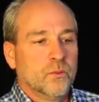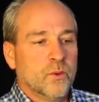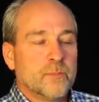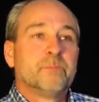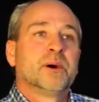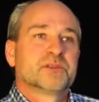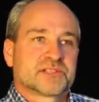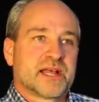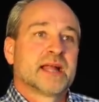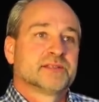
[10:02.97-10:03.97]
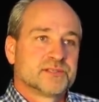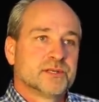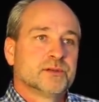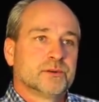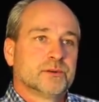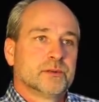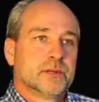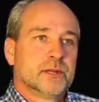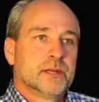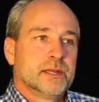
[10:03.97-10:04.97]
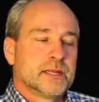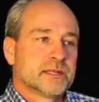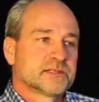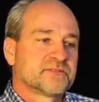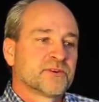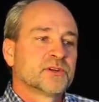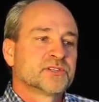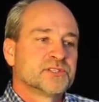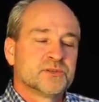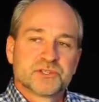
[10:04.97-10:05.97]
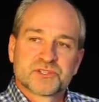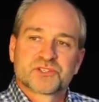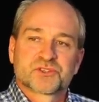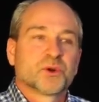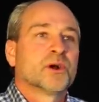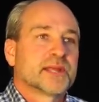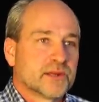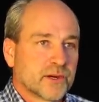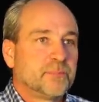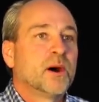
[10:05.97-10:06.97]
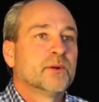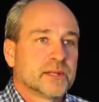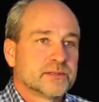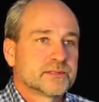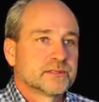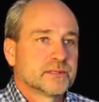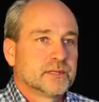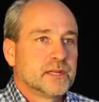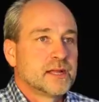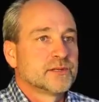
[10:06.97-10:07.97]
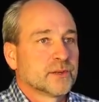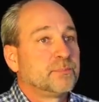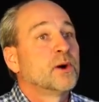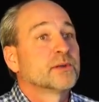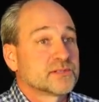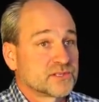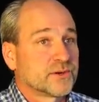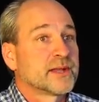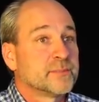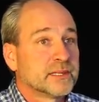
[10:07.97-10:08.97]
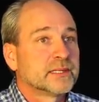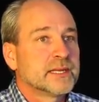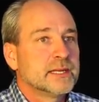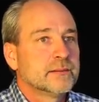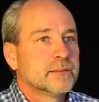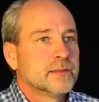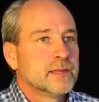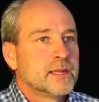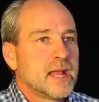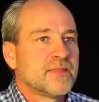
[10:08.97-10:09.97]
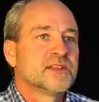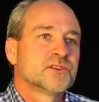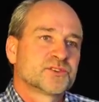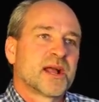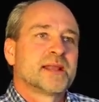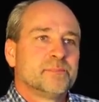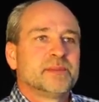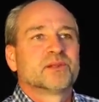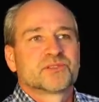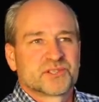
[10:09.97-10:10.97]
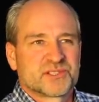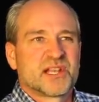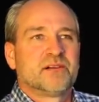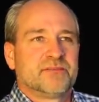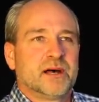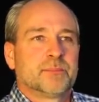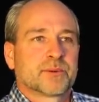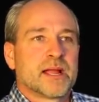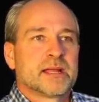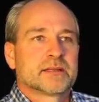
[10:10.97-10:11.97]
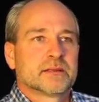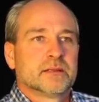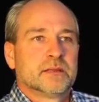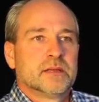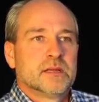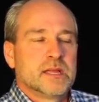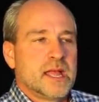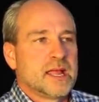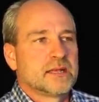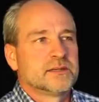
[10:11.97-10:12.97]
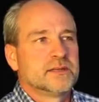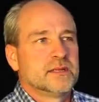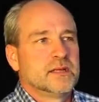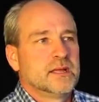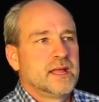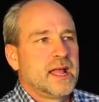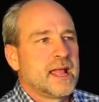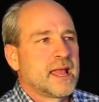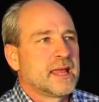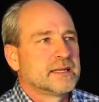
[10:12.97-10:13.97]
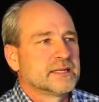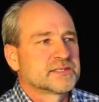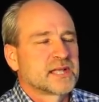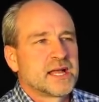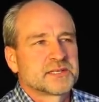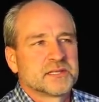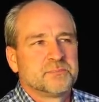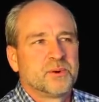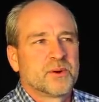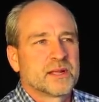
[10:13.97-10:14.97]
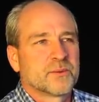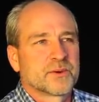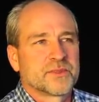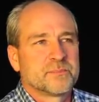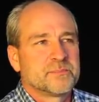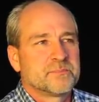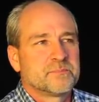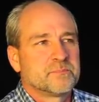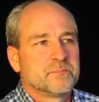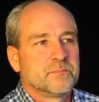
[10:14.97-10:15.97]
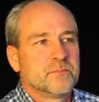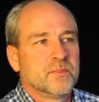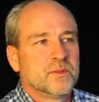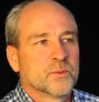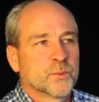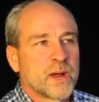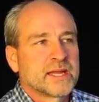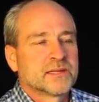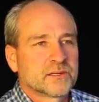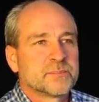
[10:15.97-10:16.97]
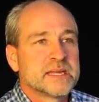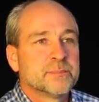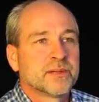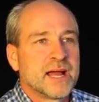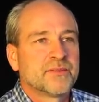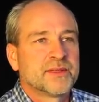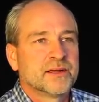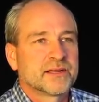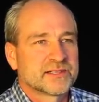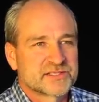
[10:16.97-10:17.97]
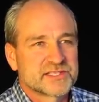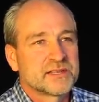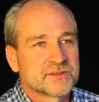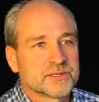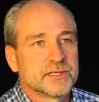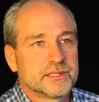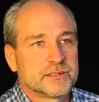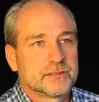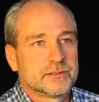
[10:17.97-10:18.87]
what both sides do is first you destroy your opponent and your opponent's credibility, and then you try to build yourself up, right? And it's got to the point where the regular people out there can see through it.